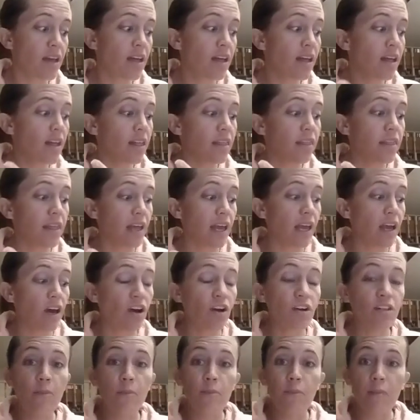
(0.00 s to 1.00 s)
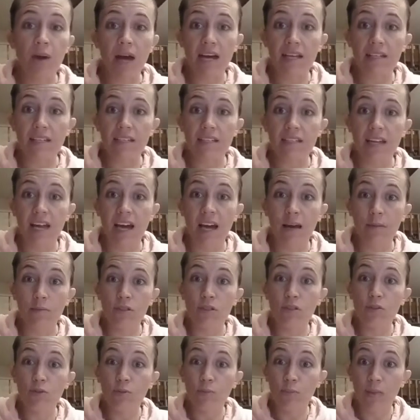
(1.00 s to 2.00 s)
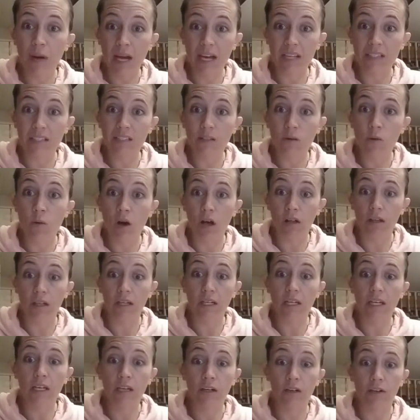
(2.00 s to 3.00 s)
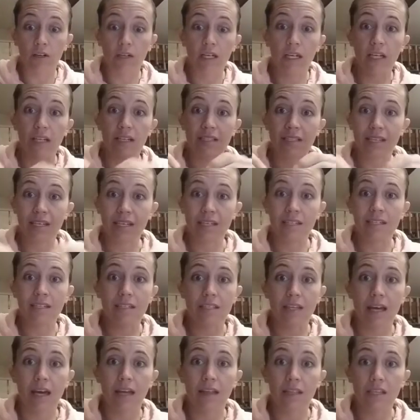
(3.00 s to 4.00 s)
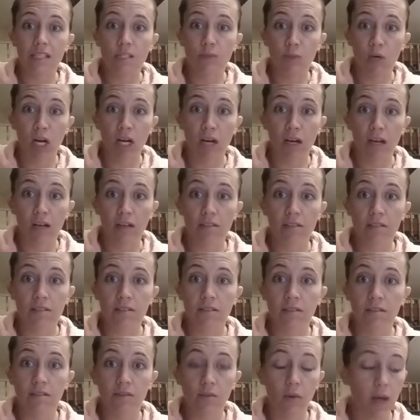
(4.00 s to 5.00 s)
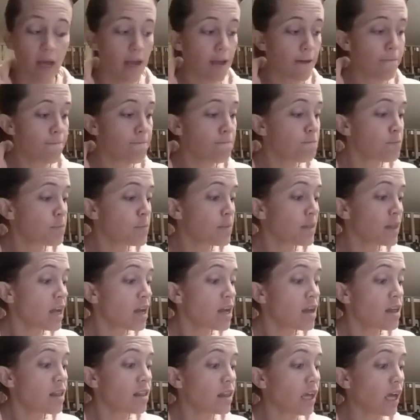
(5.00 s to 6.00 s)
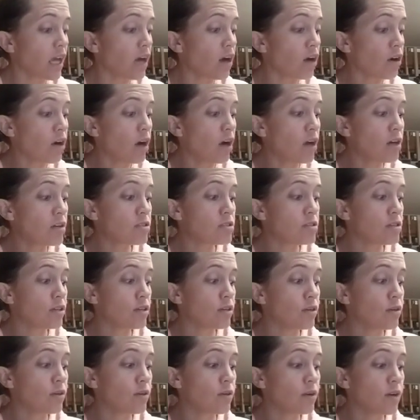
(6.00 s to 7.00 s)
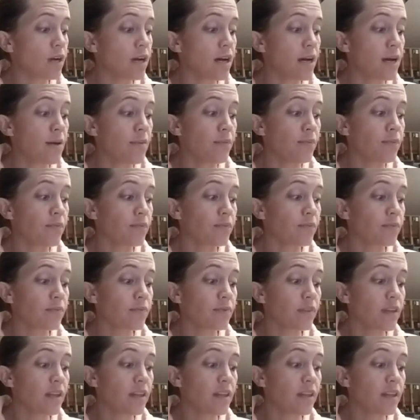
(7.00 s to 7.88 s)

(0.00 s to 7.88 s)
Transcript: They are the best, absolute best quality ingredients inside these products. Okay, they are also um, they